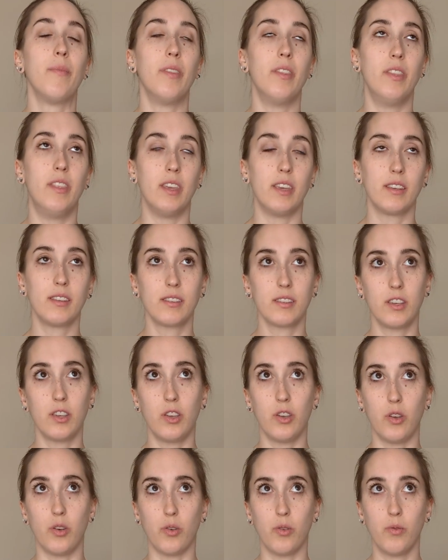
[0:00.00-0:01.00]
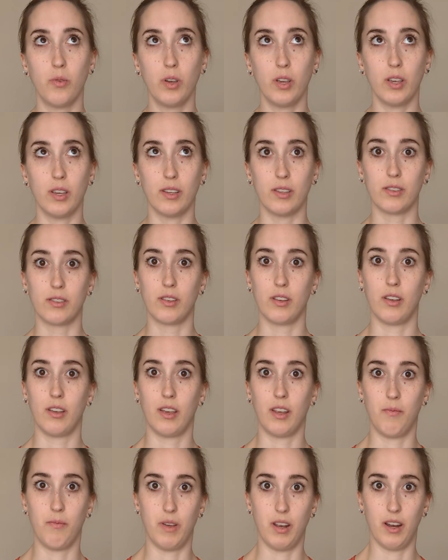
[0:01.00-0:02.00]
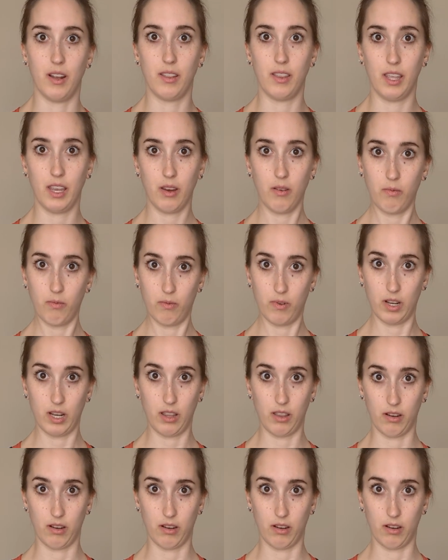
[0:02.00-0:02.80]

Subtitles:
This cue is admittedly what